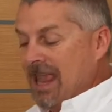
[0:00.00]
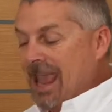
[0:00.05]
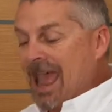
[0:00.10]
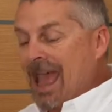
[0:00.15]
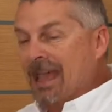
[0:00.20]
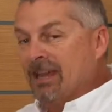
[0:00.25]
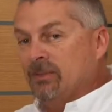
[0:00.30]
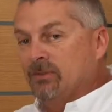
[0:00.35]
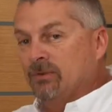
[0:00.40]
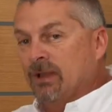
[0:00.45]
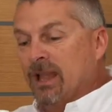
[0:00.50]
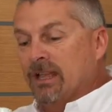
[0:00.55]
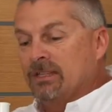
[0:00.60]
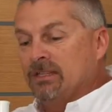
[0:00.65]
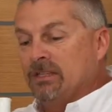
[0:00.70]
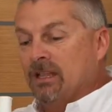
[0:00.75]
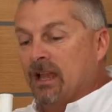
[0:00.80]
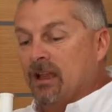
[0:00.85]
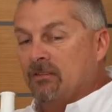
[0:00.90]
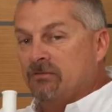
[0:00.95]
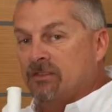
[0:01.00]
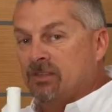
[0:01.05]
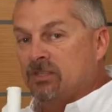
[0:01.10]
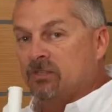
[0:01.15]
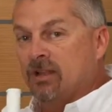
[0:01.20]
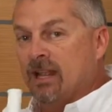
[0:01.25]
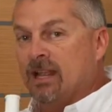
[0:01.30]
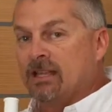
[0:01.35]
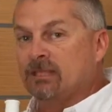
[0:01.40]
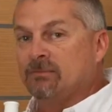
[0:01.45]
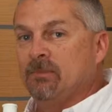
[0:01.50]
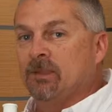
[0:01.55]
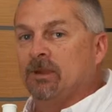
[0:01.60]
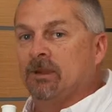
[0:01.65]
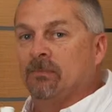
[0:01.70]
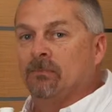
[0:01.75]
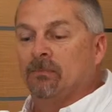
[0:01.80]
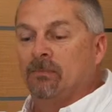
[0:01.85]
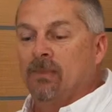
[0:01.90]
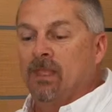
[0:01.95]
the address of the
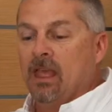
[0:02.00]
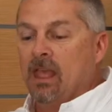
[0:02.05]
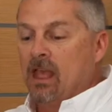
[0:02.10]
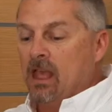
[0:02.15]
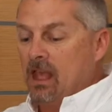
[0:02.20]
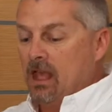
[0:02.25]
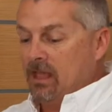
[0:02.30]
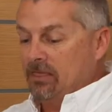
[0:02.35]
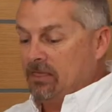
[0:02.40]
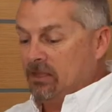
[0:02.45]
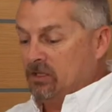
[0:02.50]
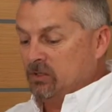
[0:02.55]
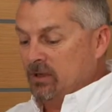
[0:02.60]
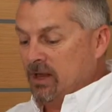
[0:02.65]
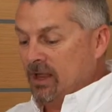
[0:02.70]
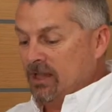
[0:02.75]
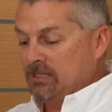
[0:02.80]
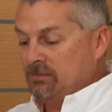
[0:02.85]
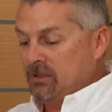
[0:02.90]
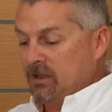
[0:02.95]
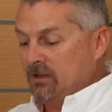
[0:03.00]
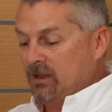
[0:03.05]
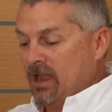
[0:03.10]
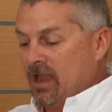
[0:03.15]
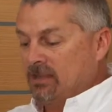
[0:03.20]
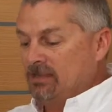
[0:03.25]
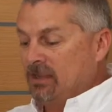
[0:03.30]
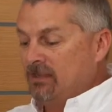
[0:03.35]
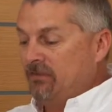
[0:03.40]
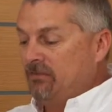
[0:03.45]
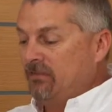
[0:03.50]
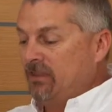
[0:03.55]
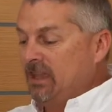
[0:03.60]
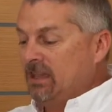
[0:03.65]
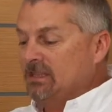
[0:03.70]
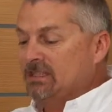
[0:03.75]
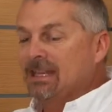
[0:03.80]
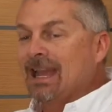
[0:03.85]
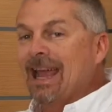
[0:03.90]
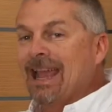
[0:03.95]
transmitter. The transmitter has a
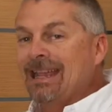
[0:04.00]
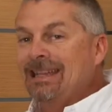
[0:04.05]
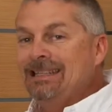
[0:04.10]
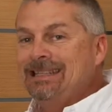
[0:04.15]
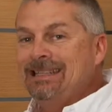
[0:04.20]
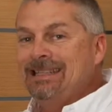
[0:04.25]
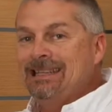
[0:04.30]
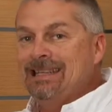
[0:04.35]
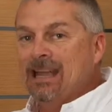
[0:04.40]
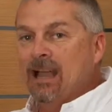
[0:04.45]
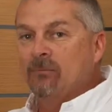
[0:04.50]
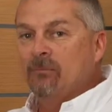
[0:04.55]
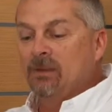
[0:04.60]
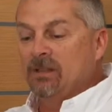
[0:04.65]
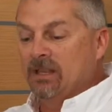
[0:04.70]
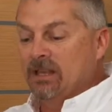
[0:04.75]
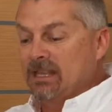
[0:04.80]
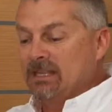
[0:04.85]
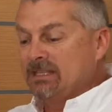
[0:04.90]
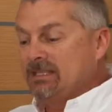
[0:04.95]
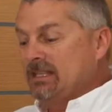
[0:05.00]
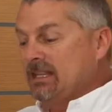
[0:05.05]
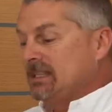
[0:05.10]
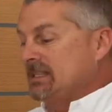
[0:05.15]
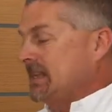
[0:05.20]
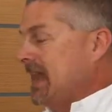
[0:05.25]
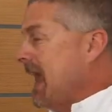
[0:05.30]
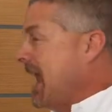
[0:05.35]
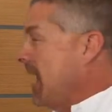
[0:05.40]
fixed ID number that it sends